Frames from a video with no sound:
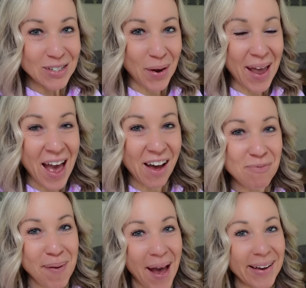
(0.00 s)
So I
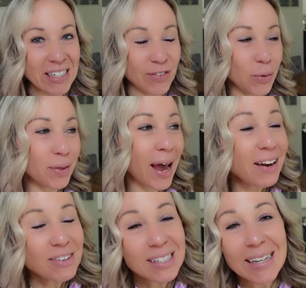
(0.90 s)
have bags filled with
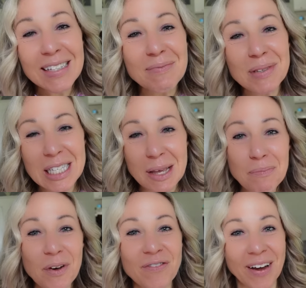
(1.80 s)
kind of just like some
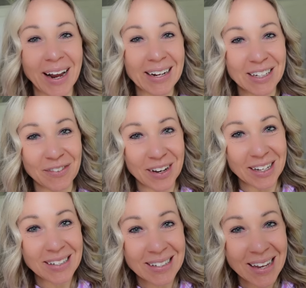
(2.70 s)
simple fun
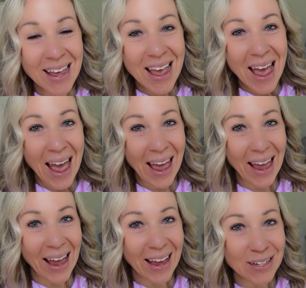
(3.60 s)
activities
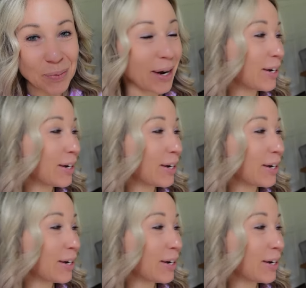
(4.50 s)
and we're